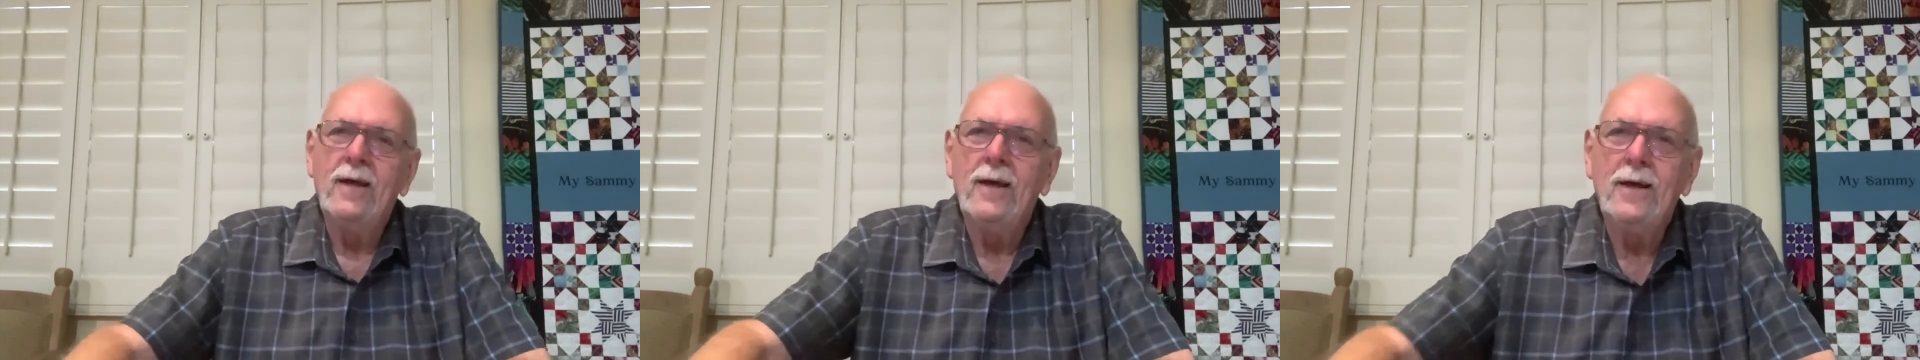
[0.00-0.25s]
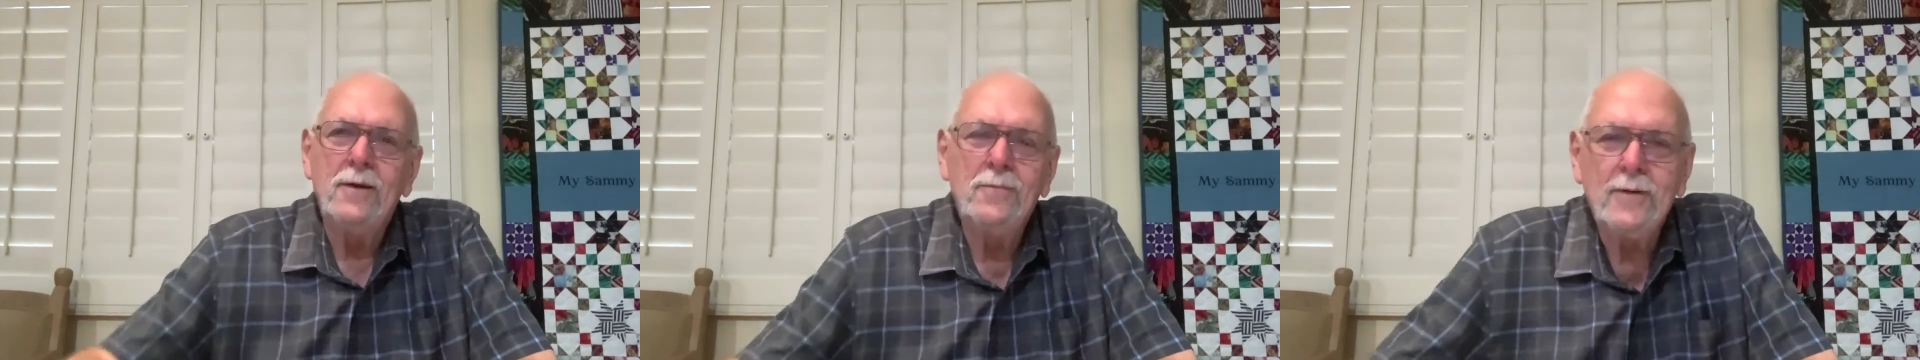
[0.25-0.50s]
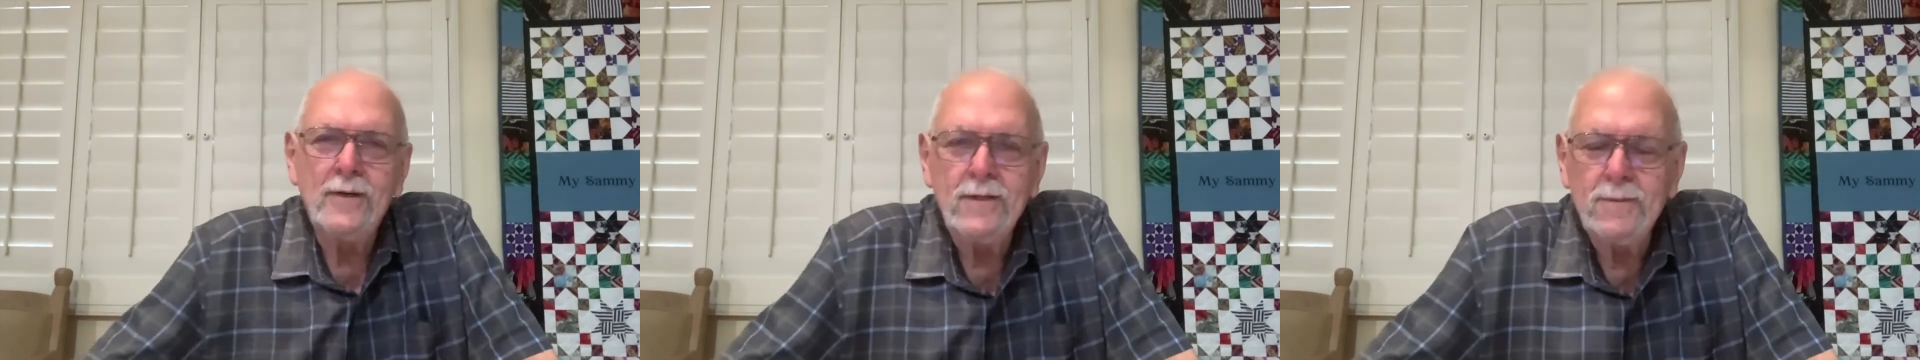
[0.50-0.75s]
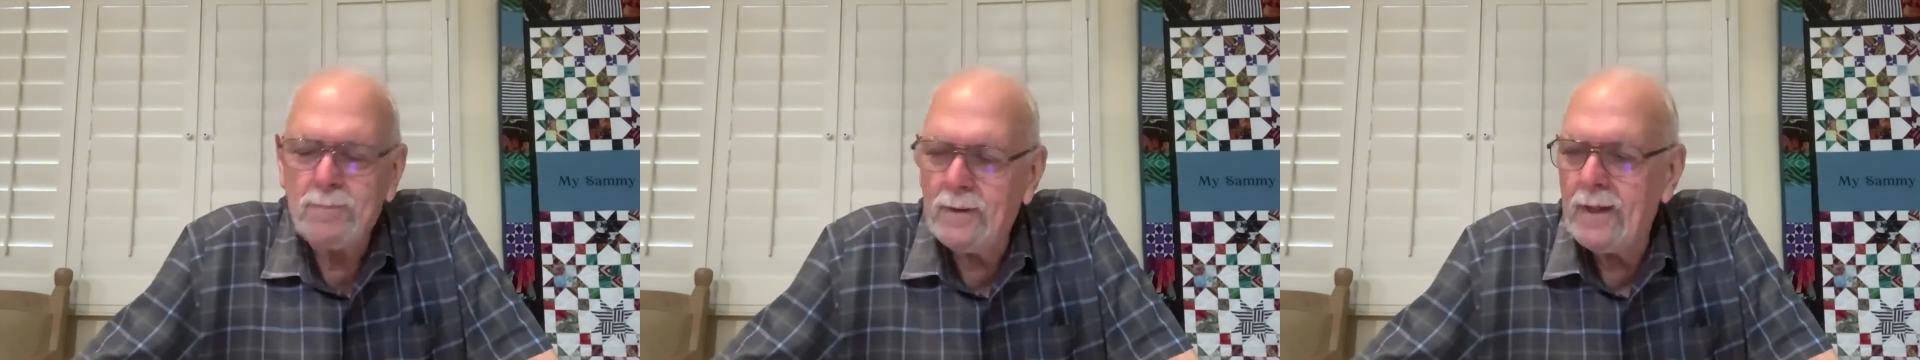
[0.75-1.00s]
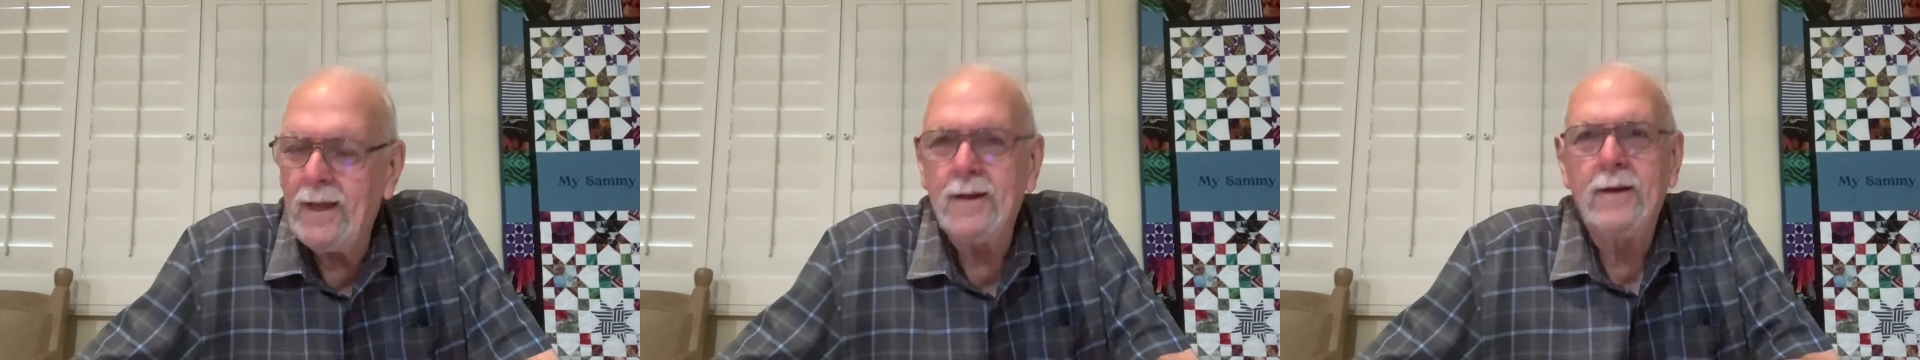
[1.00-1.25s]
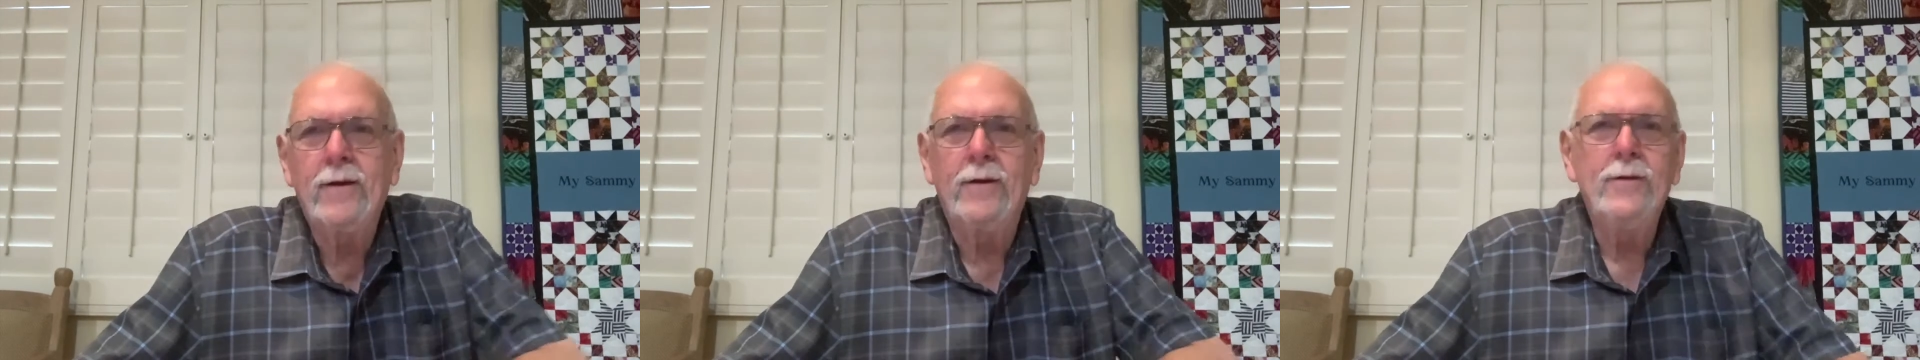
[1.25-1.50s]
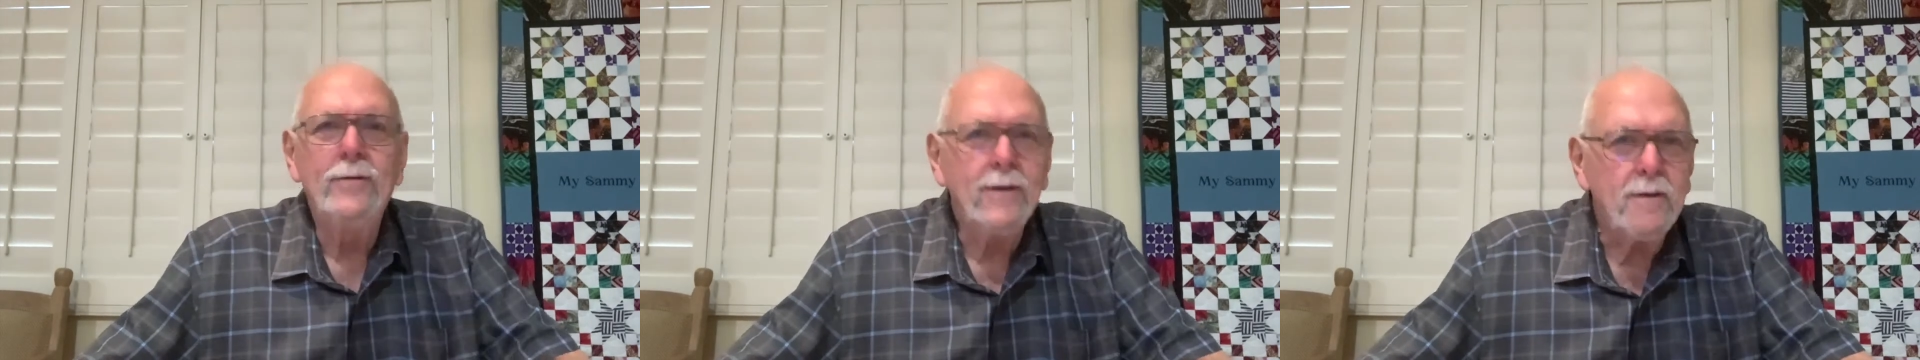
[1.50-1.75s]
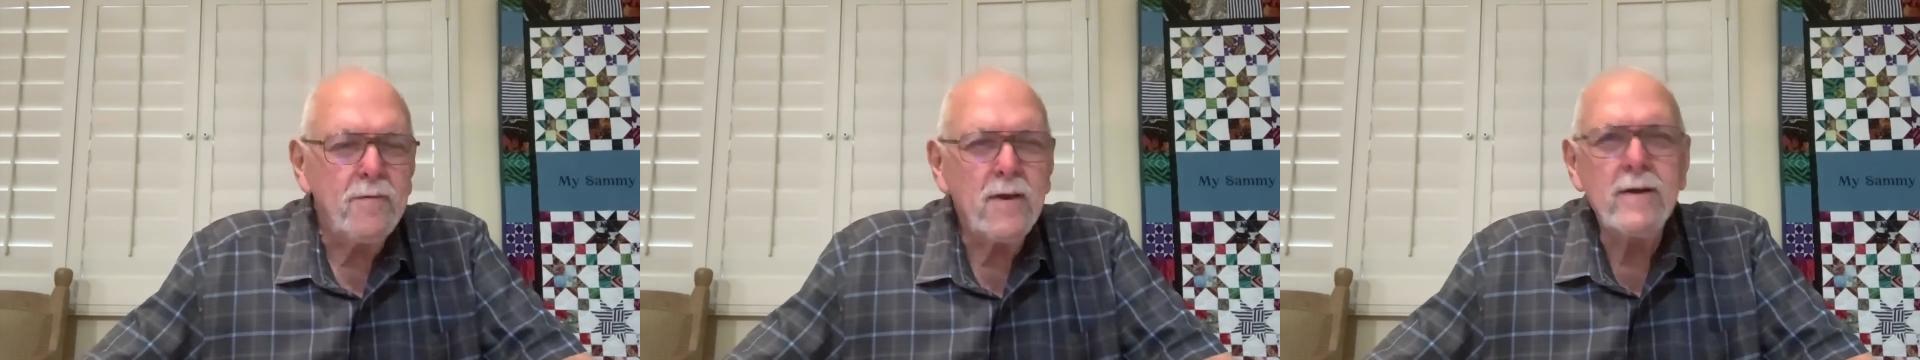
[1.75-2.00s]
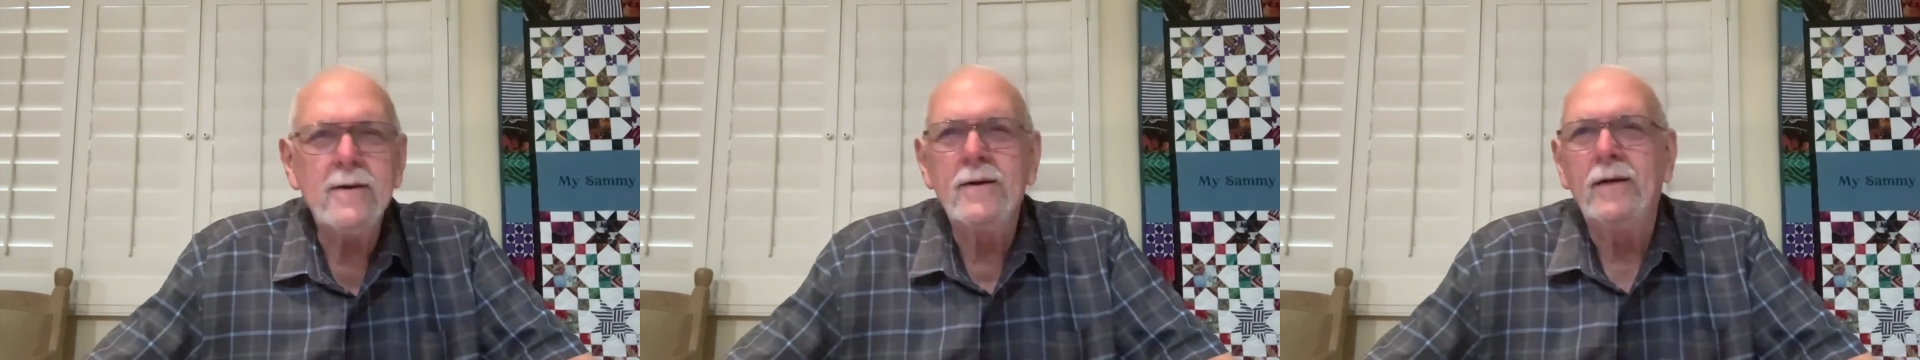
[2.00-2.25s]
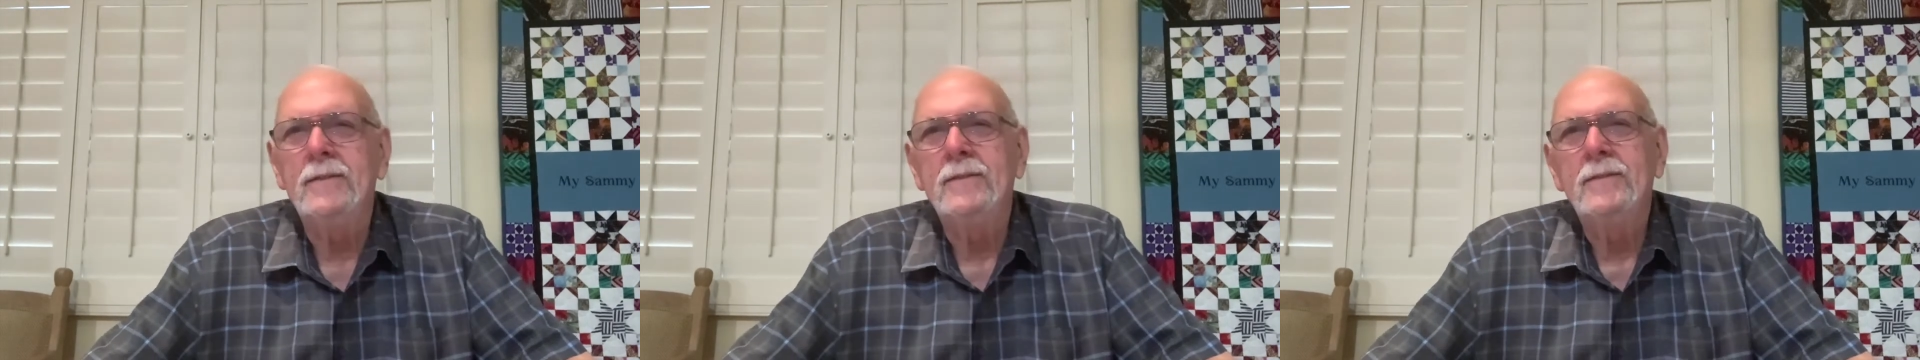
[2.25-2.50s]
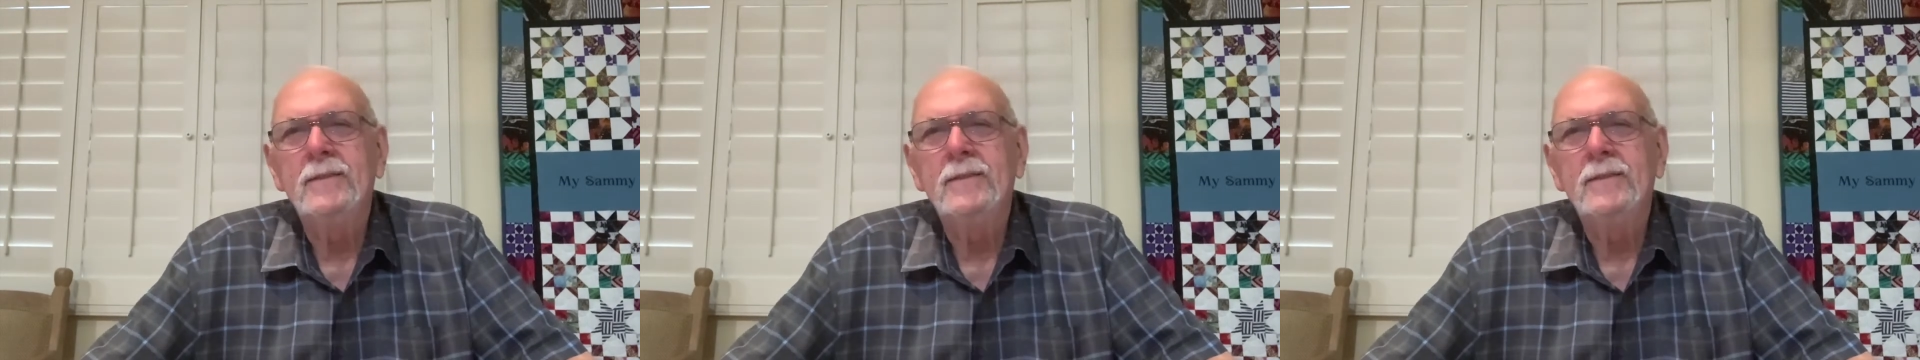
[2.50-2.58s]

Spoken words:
What planet are you living on?